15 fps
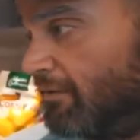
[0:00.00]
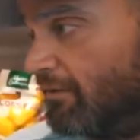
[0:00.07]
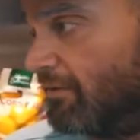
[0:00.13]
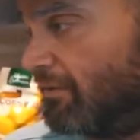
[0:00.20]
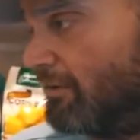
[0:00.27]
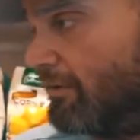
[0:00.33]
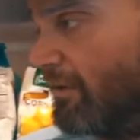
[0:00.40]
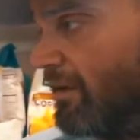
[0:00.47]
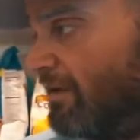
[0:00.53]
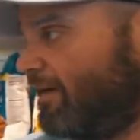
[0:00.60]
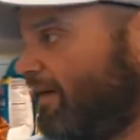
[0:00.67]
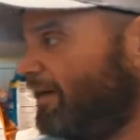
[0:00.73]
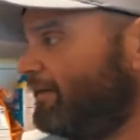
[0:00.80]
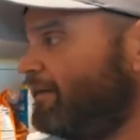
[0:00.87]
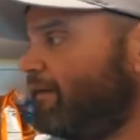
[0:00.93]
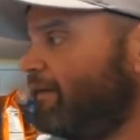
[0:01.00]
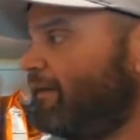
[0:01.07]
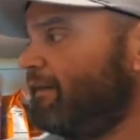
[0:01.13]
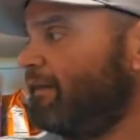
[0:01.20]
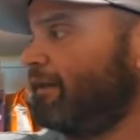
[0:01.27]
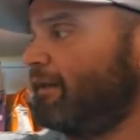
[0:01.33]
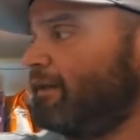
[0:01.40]
you look into that.
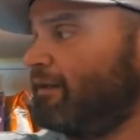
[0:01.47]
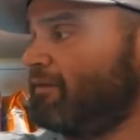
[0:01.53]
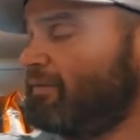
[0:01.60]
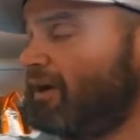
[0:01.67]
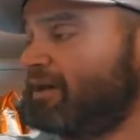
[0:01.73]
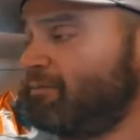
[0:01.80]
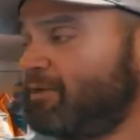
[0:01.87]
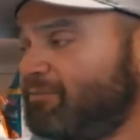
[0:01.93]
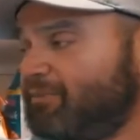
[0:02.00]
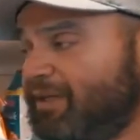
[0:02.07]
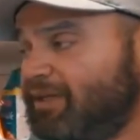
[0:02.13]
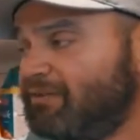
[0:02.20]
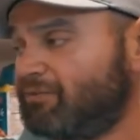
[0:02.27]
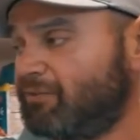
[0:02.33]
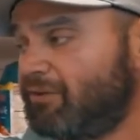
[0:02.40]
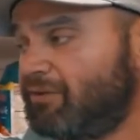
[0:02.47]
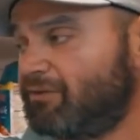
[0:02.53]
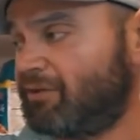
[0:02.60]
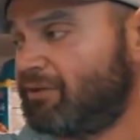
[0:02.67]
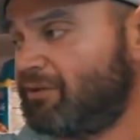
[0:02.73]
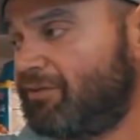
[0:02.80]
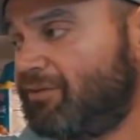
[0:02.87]
Vitamin B is one of
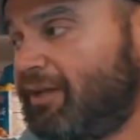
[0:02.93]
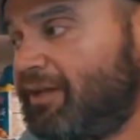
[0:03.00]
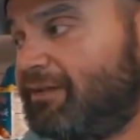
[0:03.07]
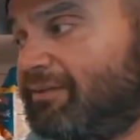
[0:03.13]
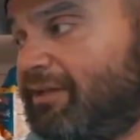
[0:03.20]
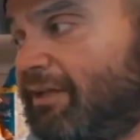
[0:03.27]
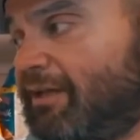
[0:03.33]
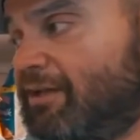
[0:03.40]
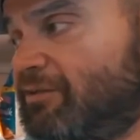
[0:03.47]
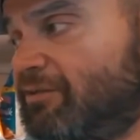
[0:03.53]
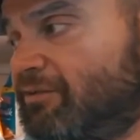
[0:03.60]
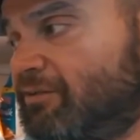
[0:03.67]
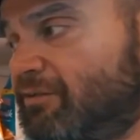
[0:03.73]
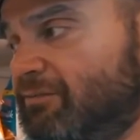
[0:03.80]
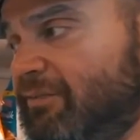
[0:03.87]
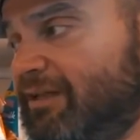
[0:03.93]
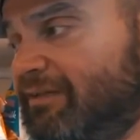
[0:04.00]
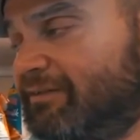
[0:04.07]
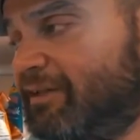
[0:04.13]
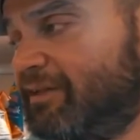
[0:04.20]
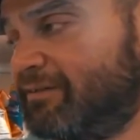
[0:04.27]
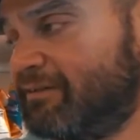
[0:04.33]
those other things that it just doesn't make
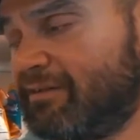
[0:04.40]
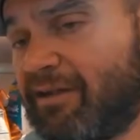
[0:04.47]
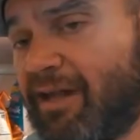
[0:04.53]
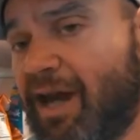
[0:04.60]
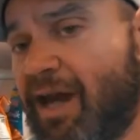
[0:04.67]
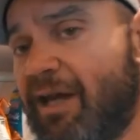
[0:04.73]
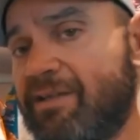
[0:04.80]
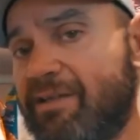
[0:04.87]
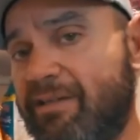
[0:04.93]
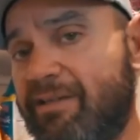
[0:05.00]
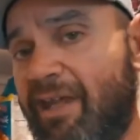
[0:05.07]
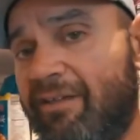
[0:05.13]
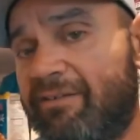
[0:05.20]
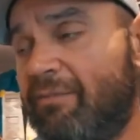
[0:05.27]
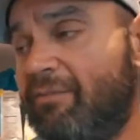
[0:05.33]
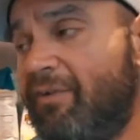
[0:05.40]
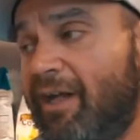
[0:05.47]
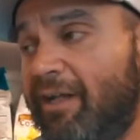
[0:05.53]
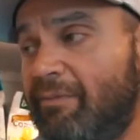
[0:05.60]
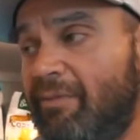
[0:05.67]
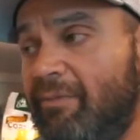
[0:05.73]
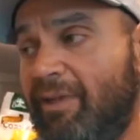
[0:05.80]
sense not to take some
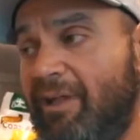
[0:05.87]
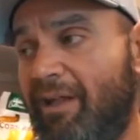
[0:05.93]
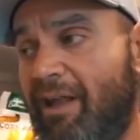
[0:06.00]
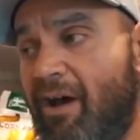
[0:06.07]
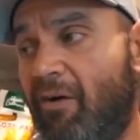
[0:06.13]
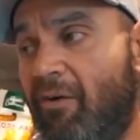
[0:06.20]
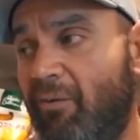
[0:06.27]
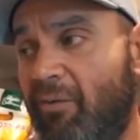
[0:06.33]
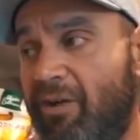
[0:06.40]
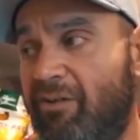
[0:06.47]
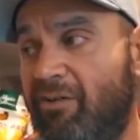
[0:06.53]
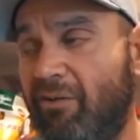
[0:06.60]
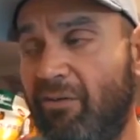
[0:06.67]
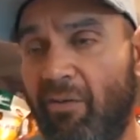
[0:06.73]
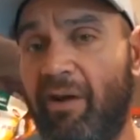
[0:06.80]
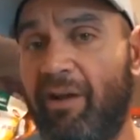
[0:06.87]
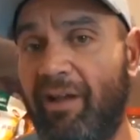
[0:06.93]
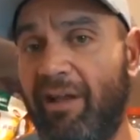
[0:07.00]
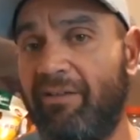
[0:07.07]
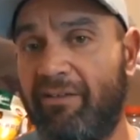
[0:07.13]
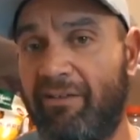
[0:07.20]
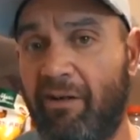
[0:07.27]
vitamin B. Now, we do want to
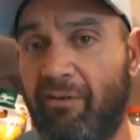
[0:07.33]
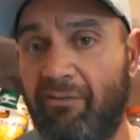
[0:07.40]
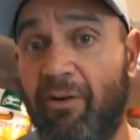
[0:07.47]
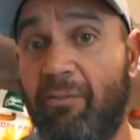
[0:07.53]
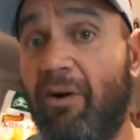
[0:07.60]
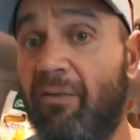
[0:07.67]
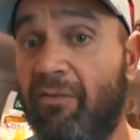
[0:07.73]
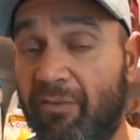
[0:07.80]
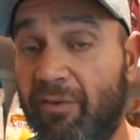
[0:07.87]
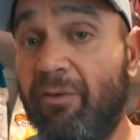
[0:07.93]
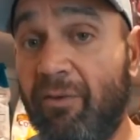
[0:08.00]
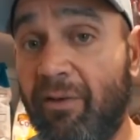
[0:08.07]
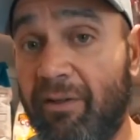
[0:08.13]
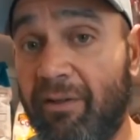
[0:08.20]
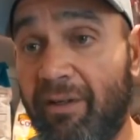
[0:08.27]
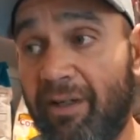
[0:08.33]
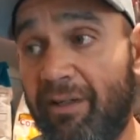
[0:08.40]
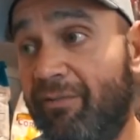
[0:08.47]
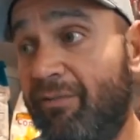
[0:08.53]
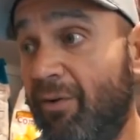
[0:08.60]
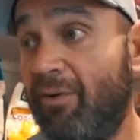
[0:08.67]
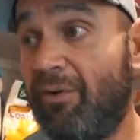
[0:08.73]
get stuff from our food. Like,
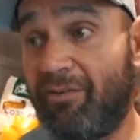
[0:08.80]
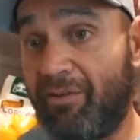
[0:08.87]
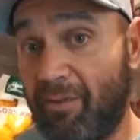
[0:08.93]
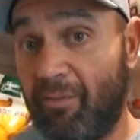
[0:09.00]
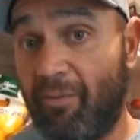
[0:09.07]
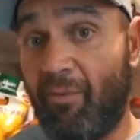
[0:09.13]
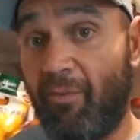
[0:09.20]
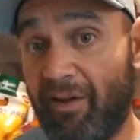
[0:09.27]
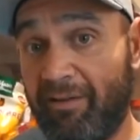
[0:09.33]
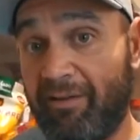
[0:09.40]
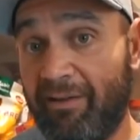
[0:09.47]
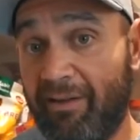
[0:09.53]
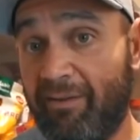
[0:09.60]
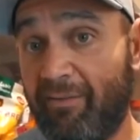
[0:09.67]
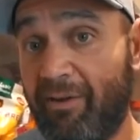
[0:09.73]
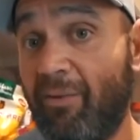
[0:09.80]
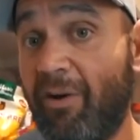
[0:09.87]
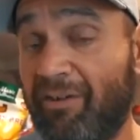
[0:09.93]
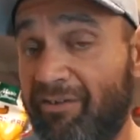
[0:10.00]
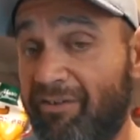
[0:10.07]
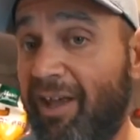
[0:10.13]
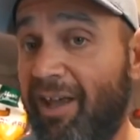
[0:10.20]
food is number one. We
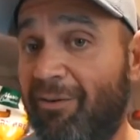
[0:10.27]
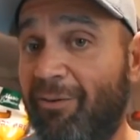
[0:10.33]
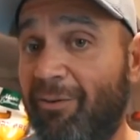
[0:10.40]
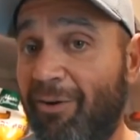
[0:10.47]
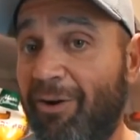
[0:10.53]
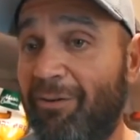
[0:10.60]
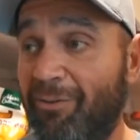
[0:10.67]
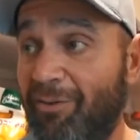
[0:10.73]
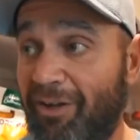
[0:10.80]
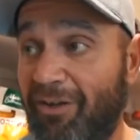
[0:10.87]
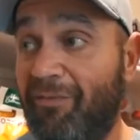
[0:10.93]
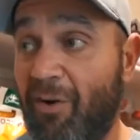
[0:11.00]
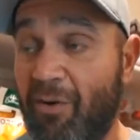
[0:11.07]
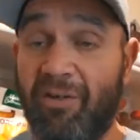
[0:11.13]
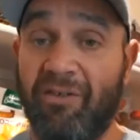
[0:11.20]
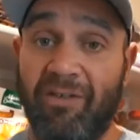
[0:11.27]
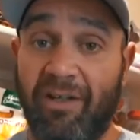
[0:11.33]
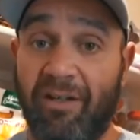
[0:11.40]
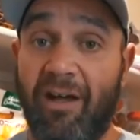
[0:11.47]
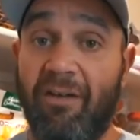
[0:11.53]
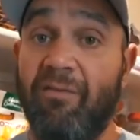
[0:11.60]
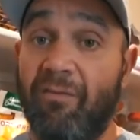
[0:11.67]
want to really focus
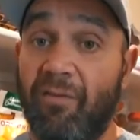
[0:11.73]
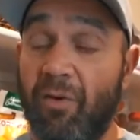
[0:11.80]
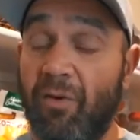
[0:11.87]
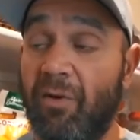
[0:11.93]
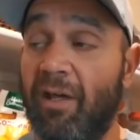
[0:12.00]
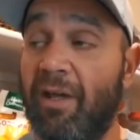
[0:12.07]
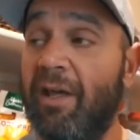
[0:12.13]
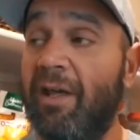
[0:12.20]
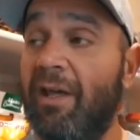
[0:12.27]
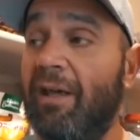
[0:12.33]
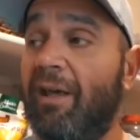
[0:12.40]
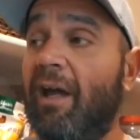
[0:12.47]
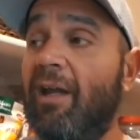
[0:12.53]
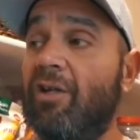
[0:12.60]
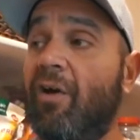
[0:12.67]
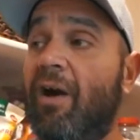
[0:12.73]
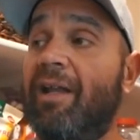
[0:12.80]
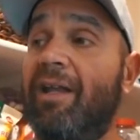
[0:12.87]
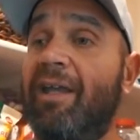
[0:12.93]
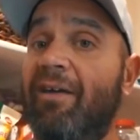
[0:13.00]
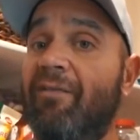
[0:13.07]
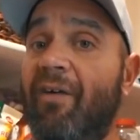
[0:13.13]
in on food and trying to
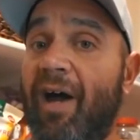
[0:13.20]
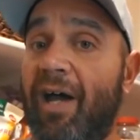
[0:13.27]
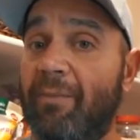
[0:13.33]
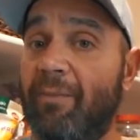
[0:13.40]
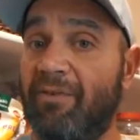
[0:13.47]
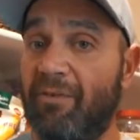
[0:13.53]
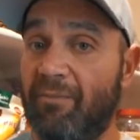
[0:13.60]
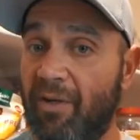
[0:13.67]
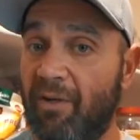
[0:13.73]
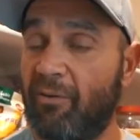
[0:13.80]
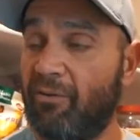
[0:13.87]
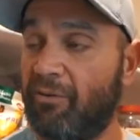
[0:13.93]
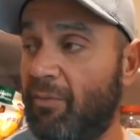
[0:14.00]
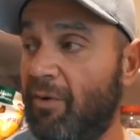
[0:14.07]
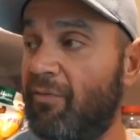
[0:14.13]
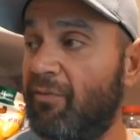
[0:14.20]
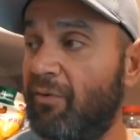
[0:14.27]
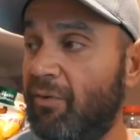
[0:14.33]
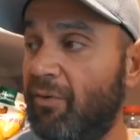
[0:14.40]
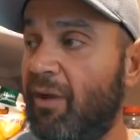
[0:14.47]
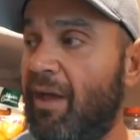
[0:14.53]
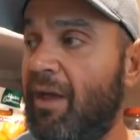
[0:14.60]
get vitamins and minerals from our
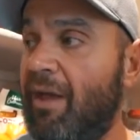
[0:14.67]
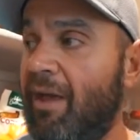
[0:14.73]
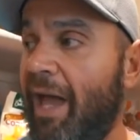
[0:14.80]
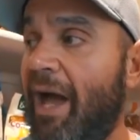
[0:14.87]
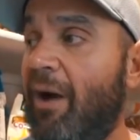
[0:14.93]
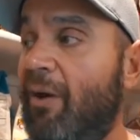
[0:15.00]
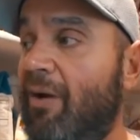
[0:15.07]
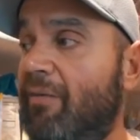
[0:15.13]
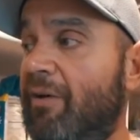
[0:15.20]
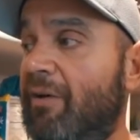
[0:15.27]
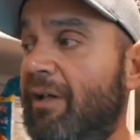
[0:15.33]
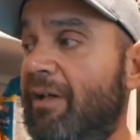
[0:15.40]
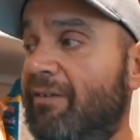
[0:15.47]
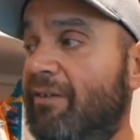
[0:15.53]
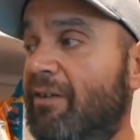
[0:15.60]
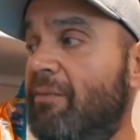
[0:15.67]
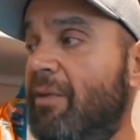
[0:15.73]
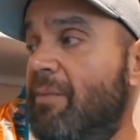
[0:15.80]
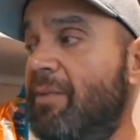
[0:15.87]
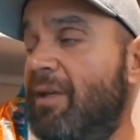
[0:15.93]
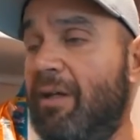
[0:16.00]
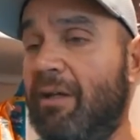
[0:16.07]
food. However, it still
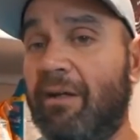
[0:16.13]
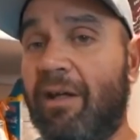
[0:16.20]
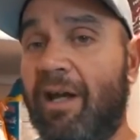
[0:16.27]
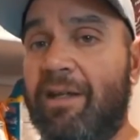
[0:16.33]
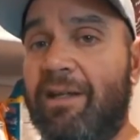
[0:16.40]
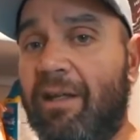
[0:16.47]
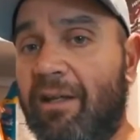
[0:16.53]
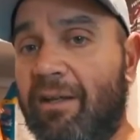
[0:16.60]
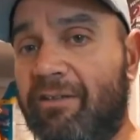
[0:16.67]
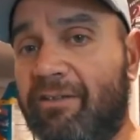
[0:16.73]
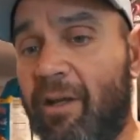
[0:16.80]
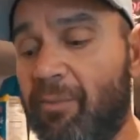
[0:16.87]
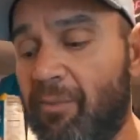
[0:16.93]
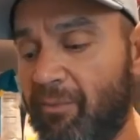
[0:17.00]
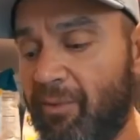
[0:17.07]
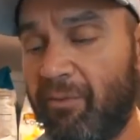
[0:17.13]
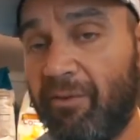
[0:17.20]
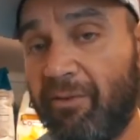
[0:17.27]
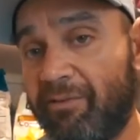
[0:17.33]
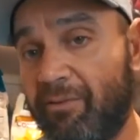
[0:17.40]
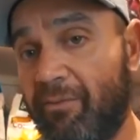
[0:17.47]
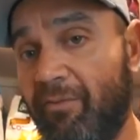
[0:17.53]
might be a good idea to supplement
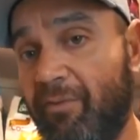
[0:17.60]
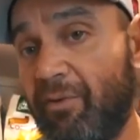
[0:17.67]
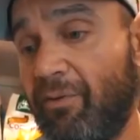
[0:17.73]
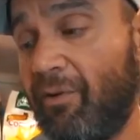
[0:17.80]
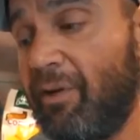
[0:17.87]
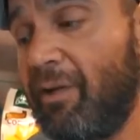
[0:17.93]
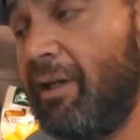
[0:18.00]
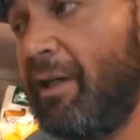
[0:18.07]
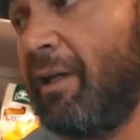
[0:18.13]
with some food.